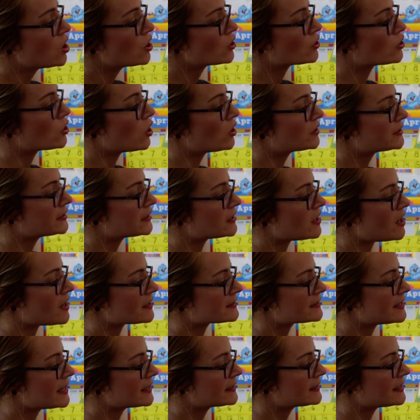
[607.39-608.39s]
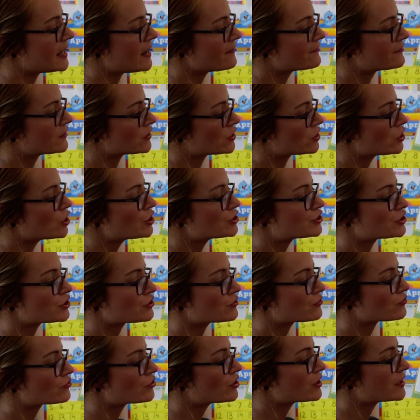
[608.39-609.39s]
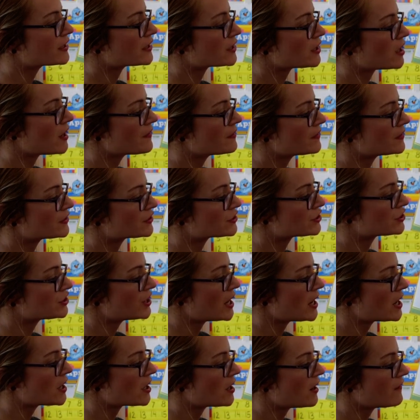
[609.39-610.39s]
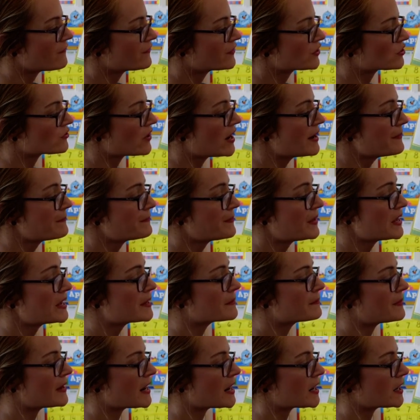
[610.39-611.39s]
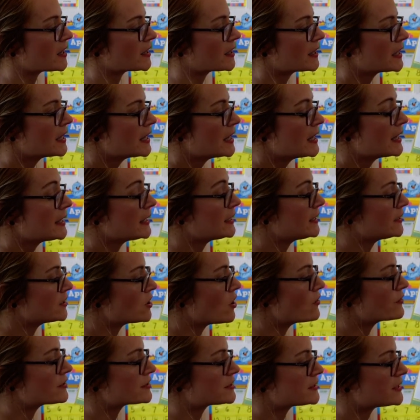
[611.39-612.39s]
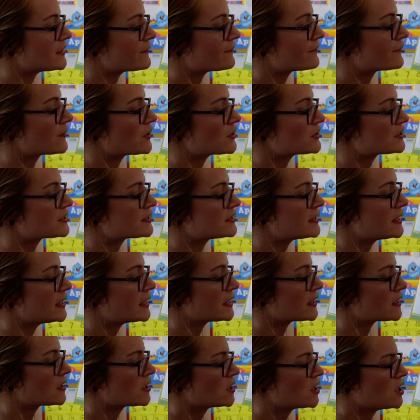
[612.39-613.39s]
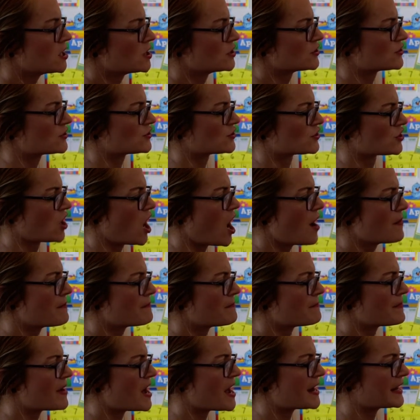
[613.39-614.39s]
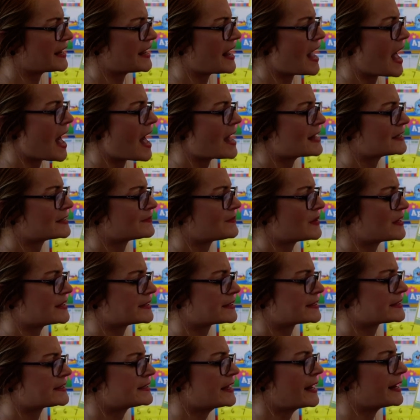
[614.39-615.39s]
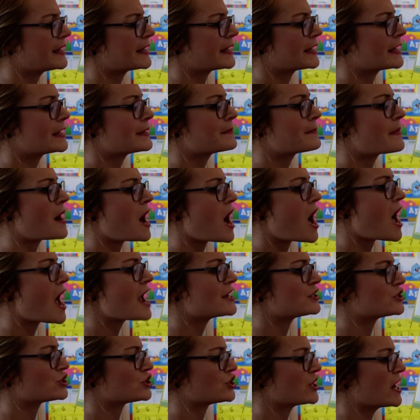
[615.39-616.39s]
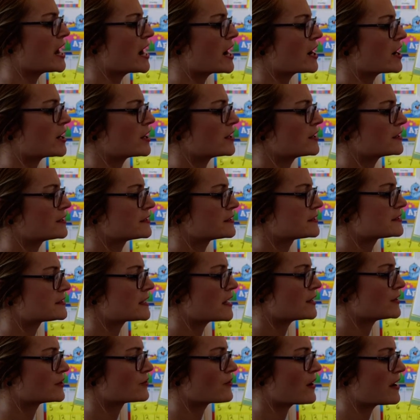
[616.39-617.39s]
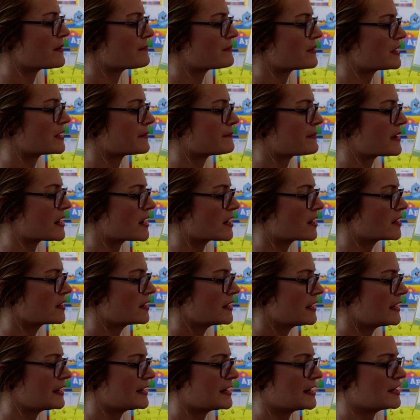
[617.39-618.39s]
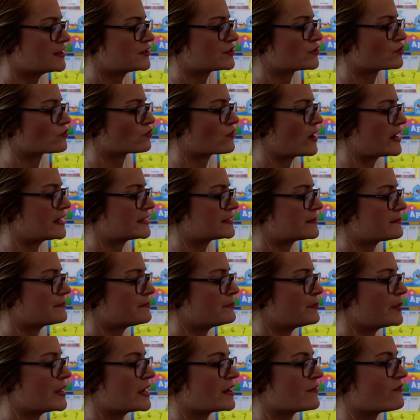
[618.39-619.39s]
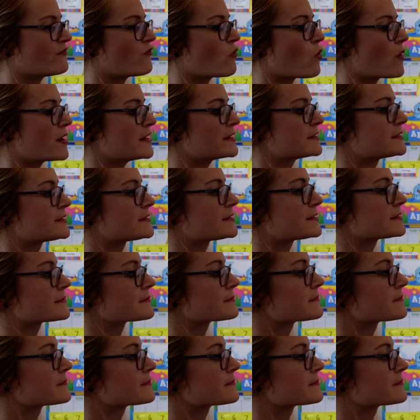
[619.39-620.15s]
Goldilocks had left the cushion crooked on the chair of the great big bear. He noticed it first thing. "Somebody has been sitting in my chair," said the great big bear in his great big voice.